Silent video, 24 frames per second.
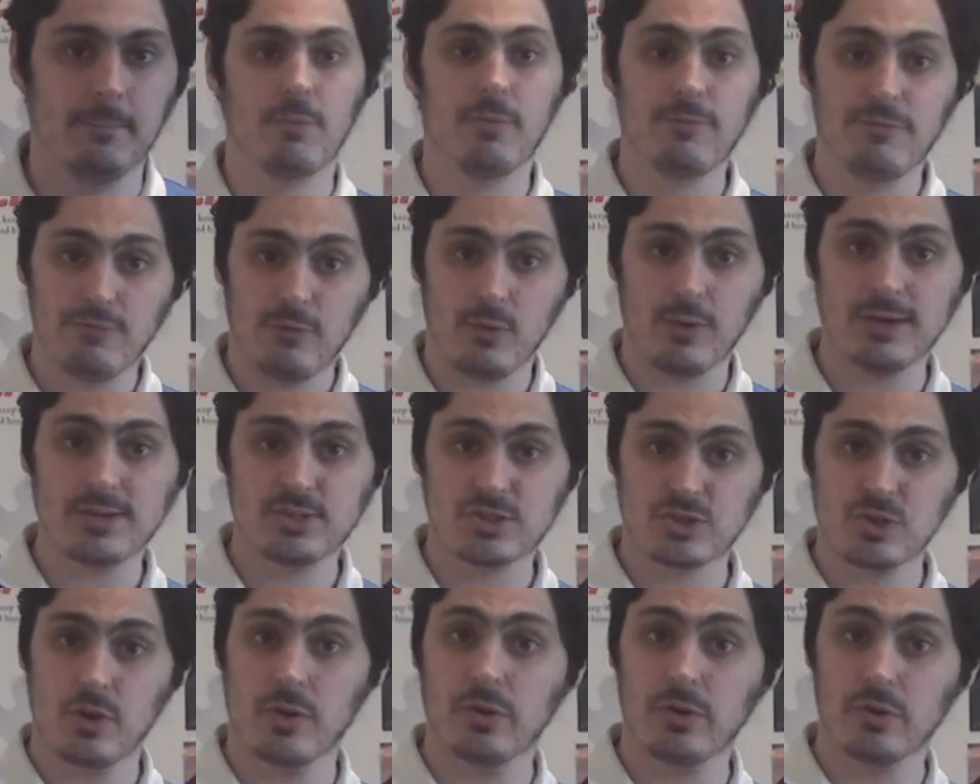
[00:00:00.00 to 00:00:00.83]
Before I
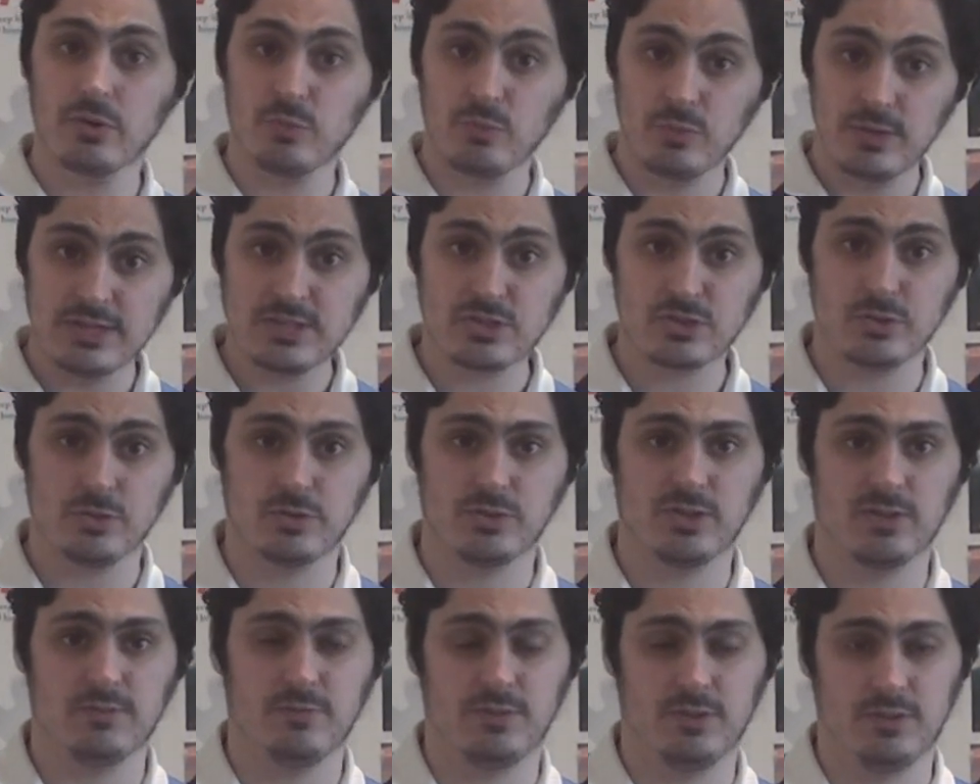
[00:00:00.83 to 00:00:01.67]
started
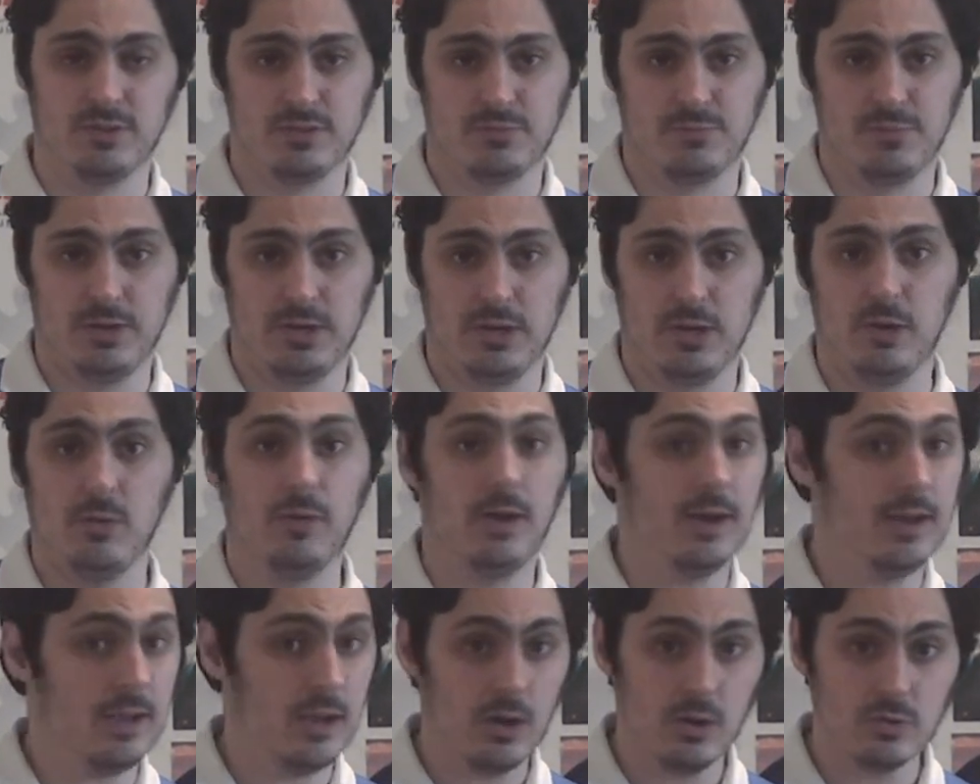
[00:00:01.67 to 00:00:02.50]
researching for this video,
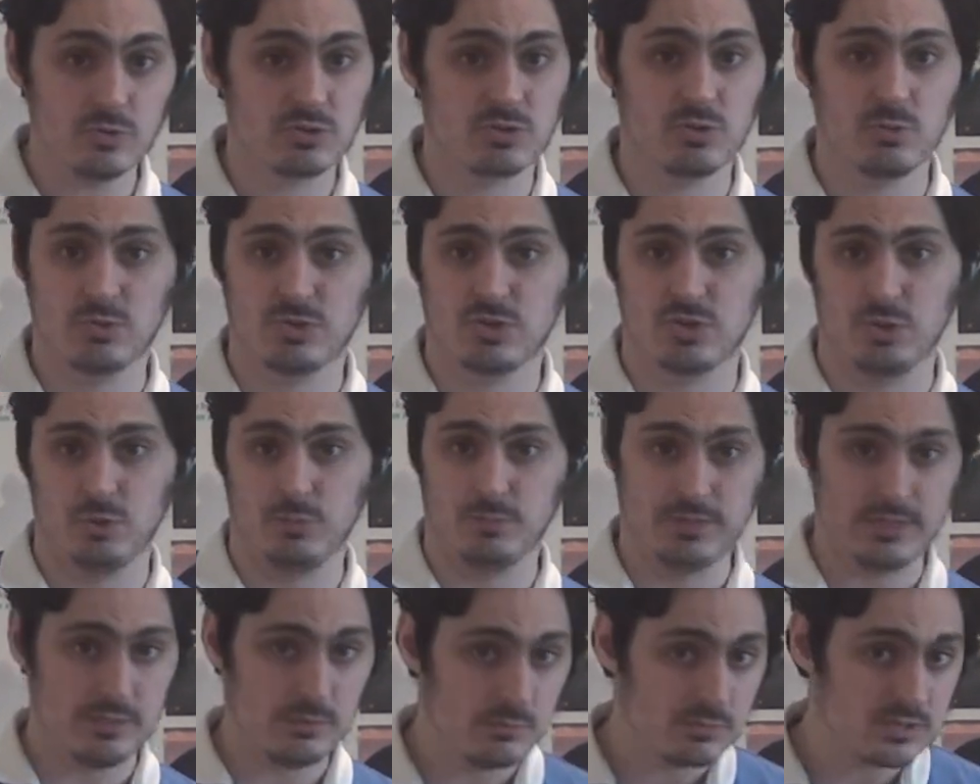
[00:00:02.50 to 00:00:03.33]
I also
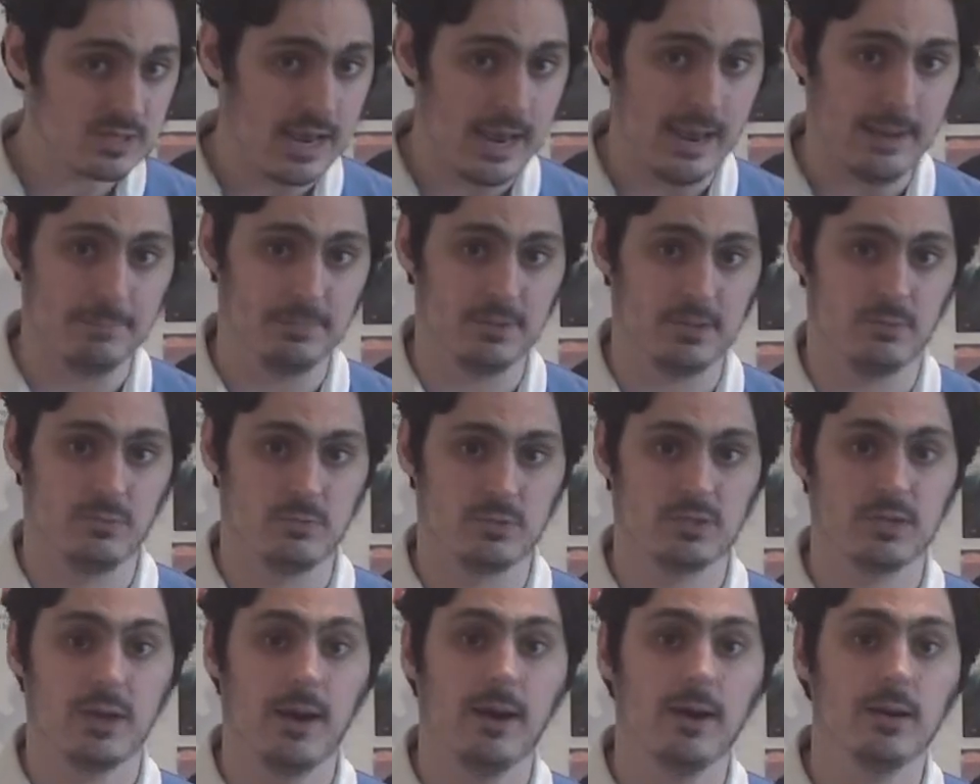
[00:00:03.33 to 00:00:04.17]
assumed he was happily
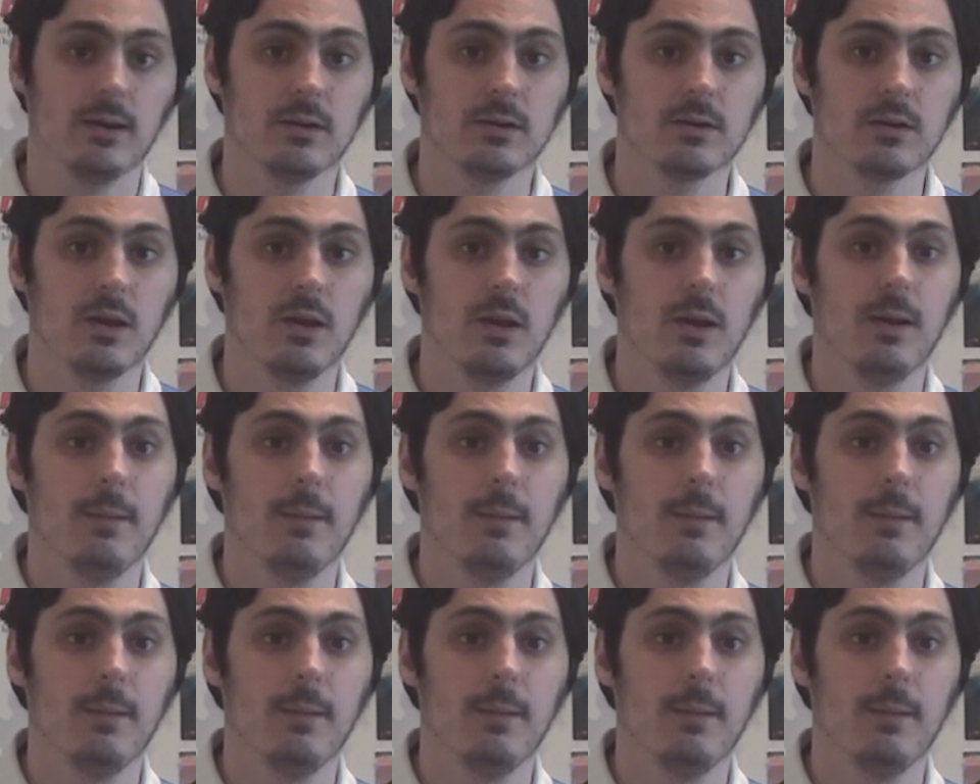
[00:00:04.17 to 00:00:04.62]
retired.